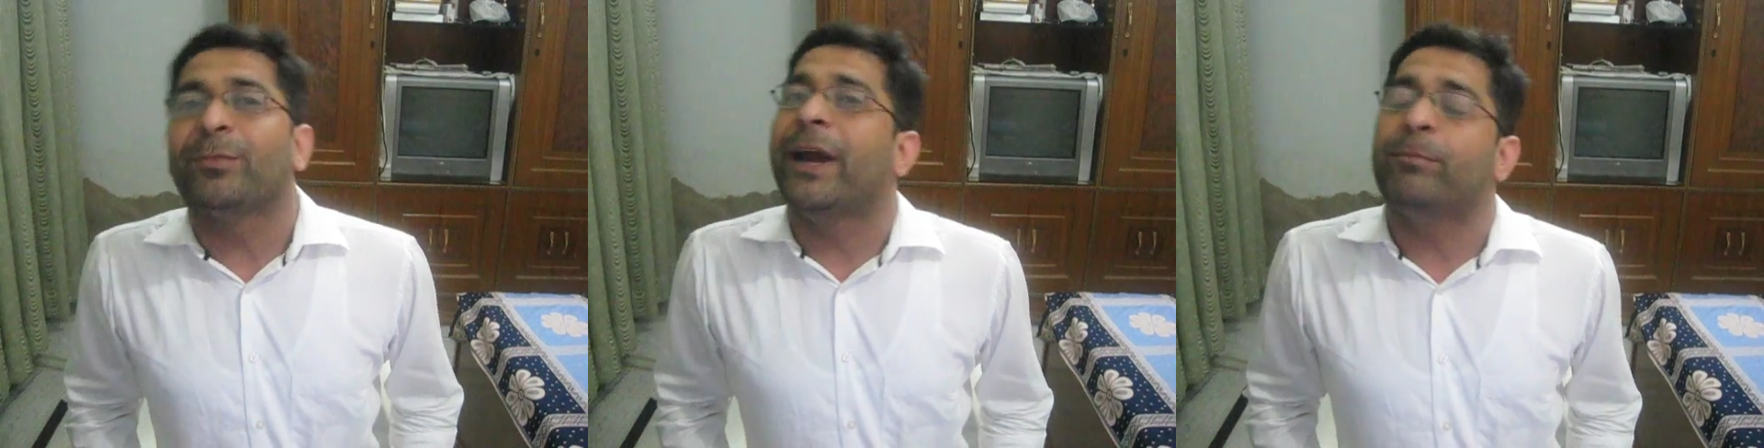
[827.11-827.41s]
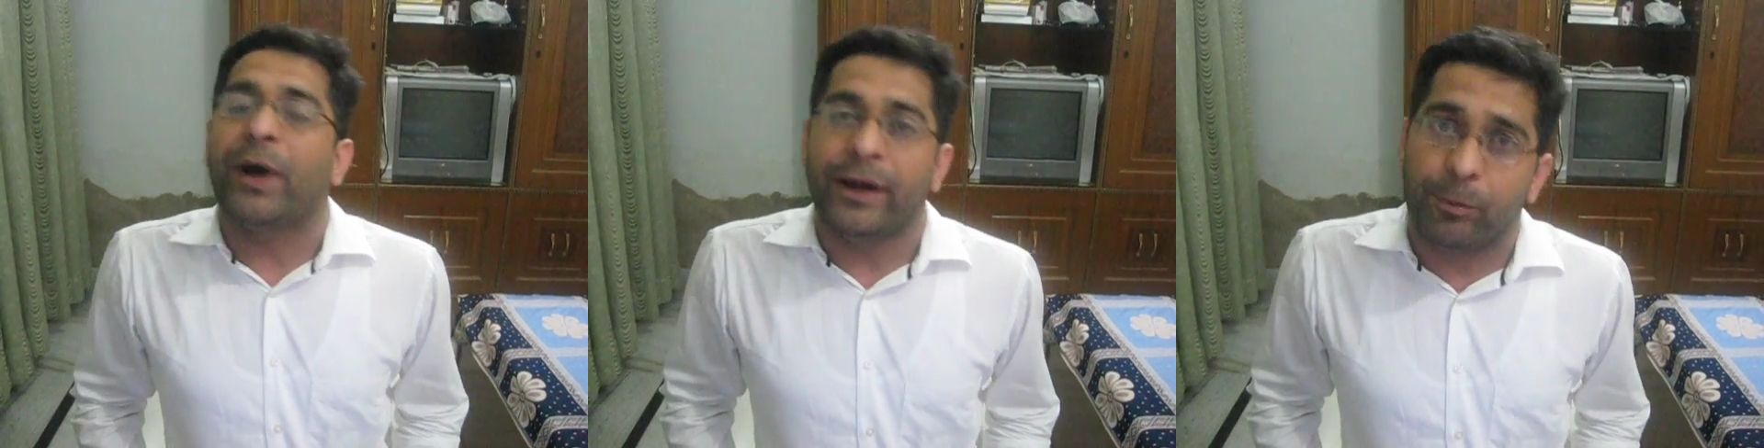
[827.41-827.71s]

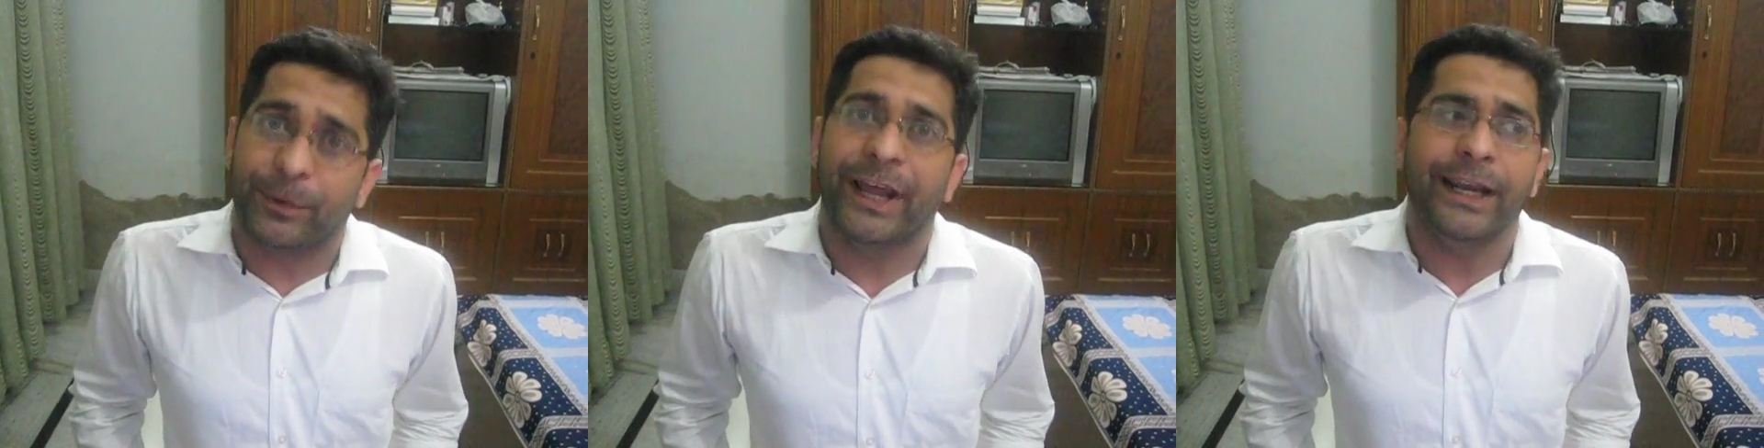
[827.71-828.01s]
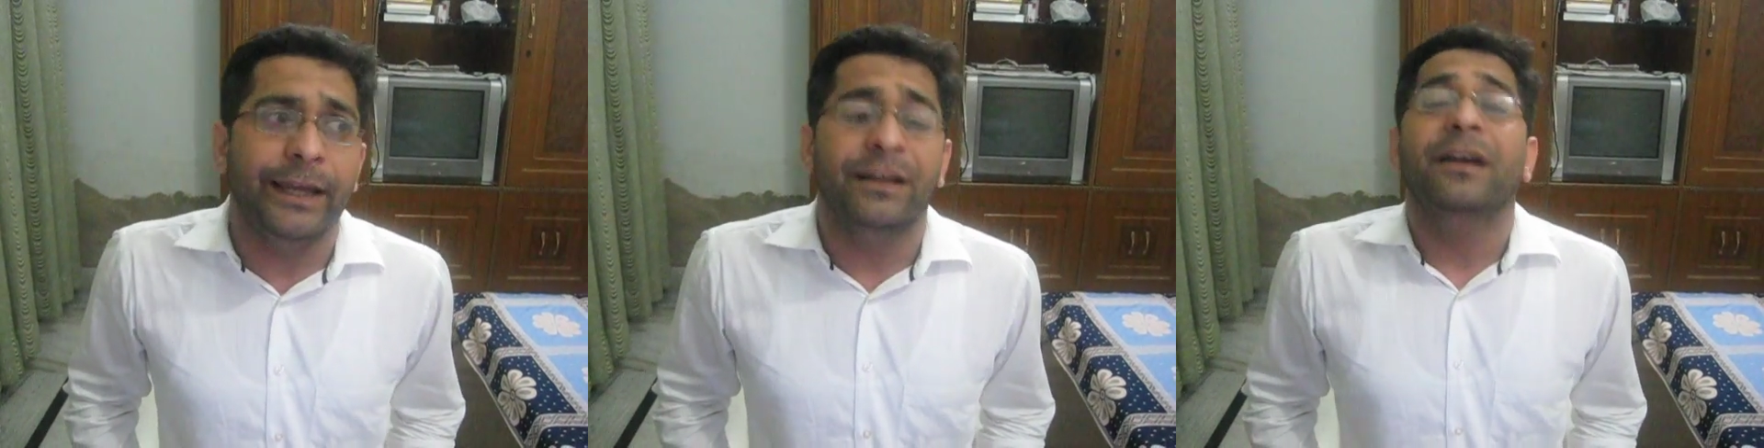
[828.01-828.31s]
and by
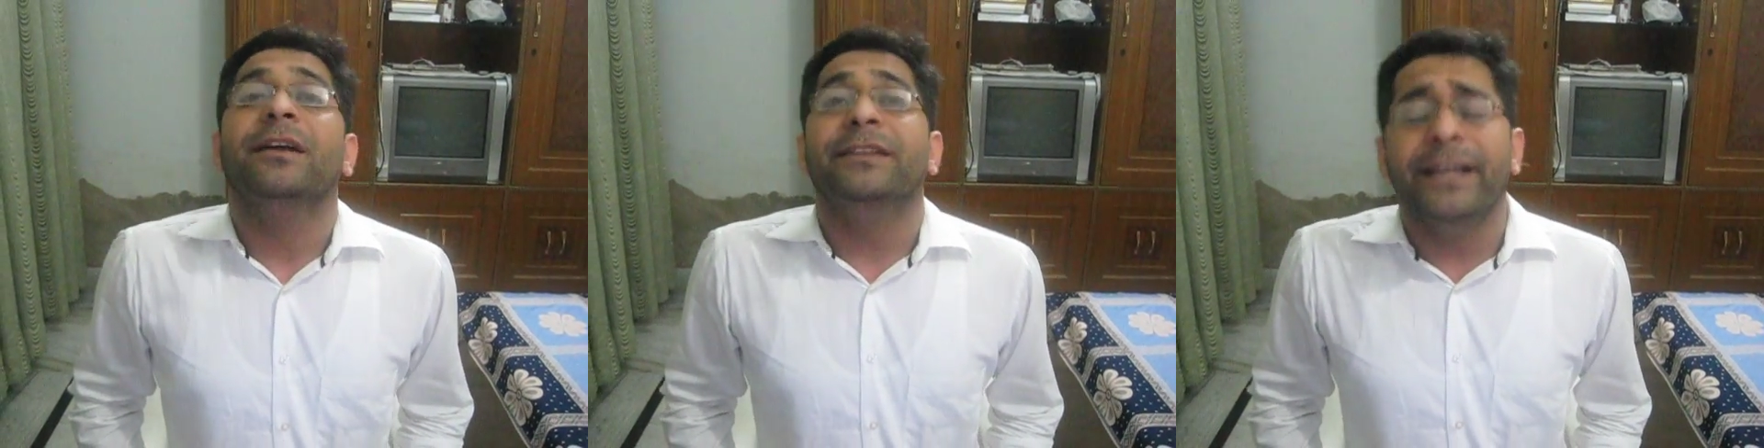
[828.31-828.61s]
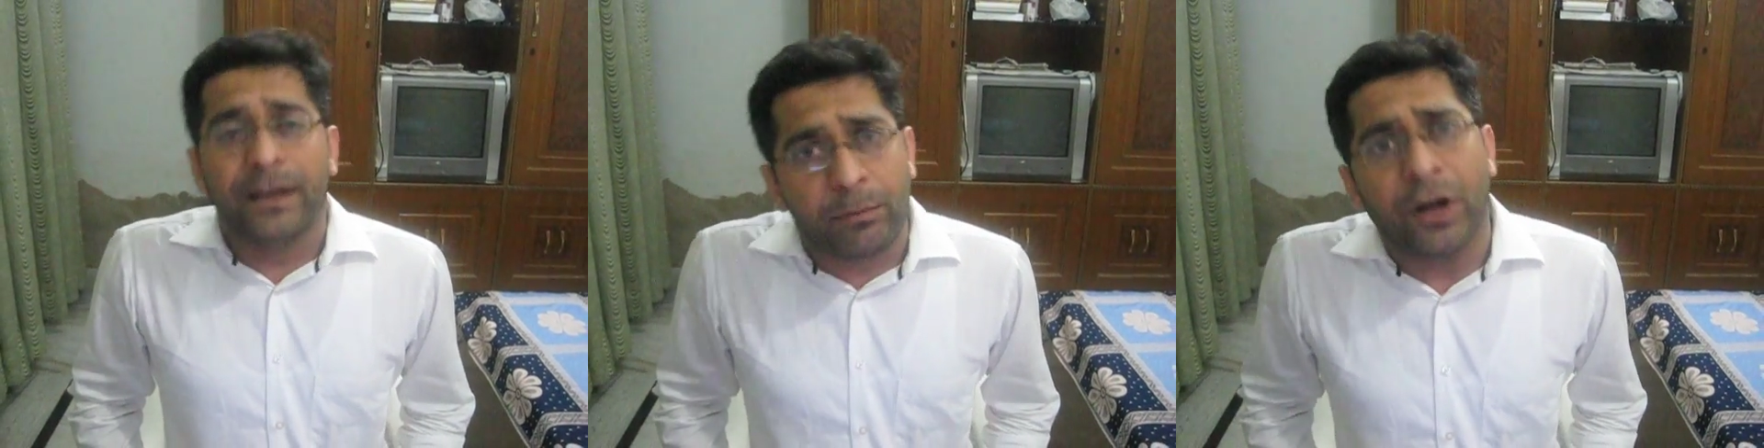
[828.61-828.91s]
obtaining
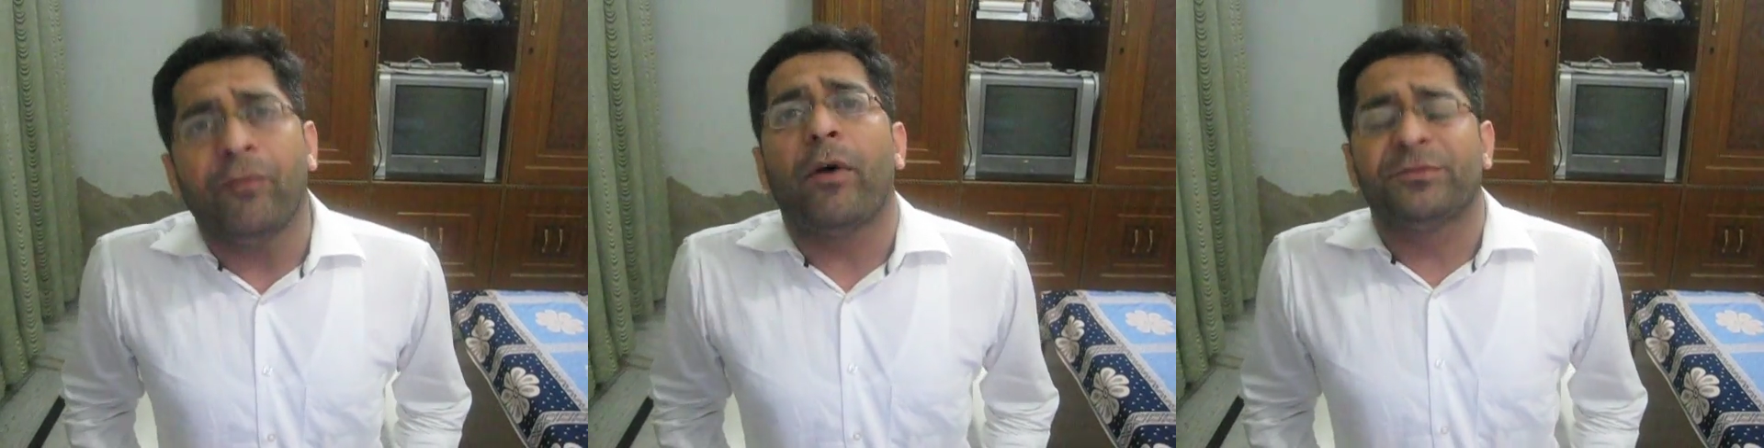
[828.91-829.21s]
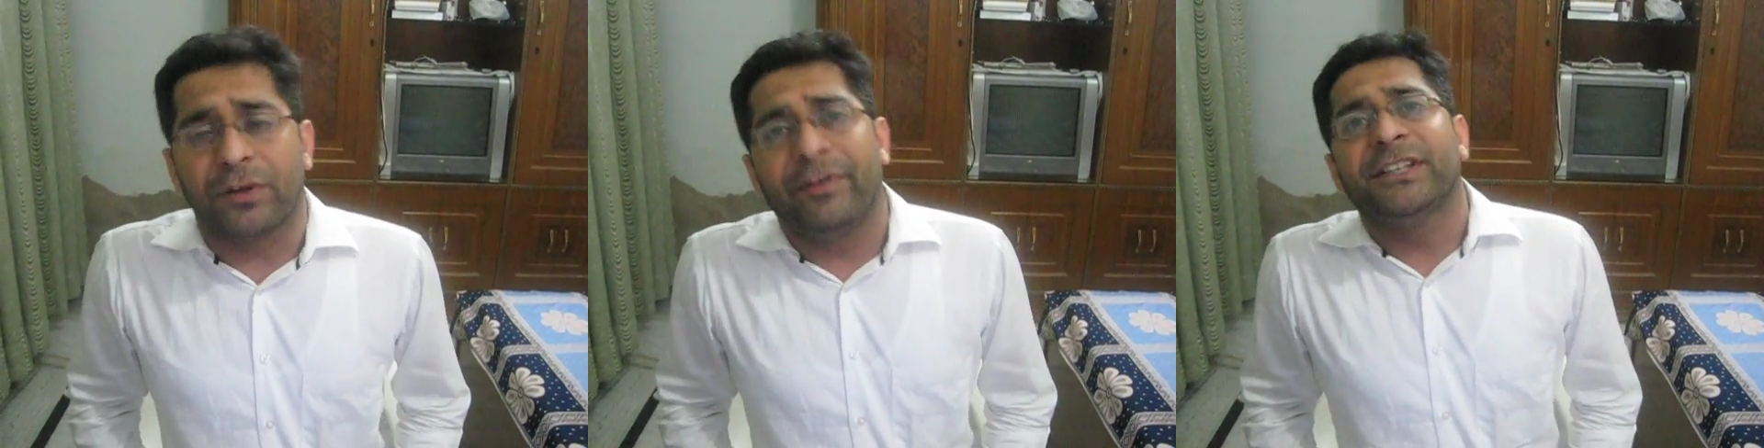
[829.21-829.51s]
the number of
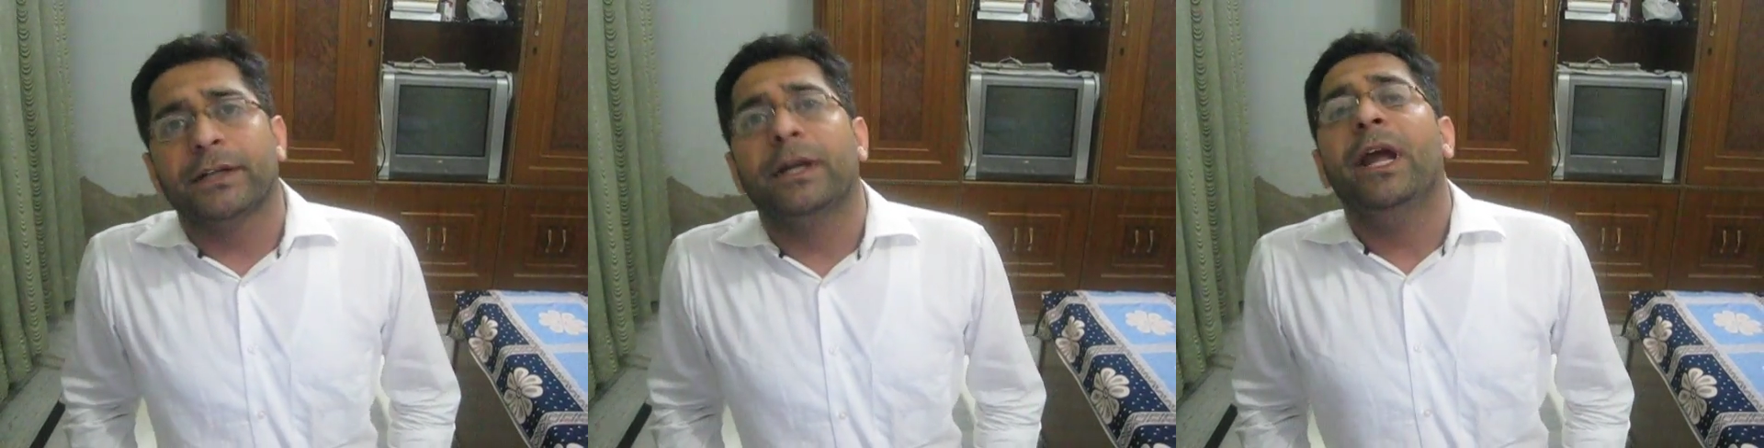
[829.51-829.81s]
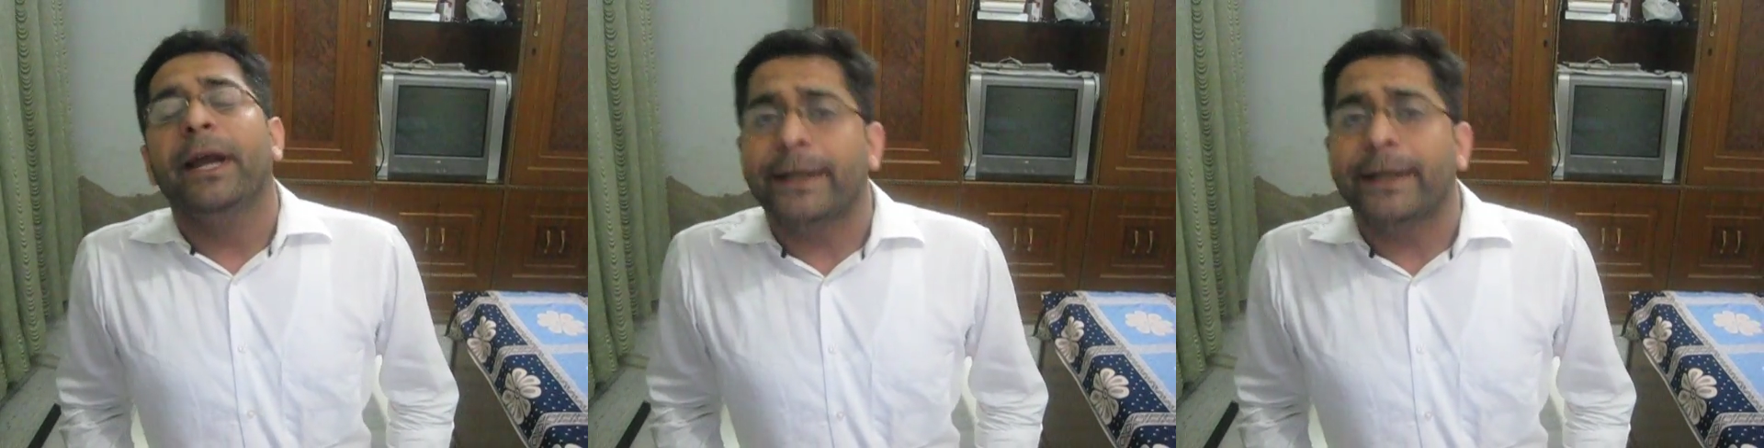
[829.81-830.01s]
observations,